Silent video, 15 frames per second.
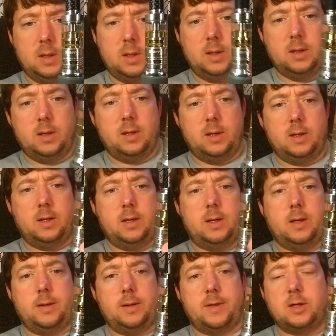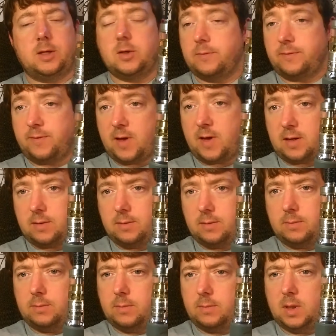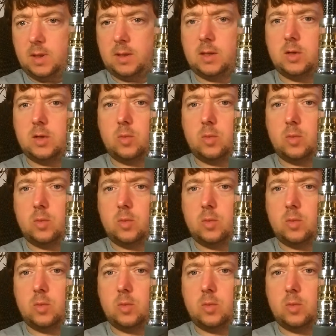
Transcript: They do fit and they do work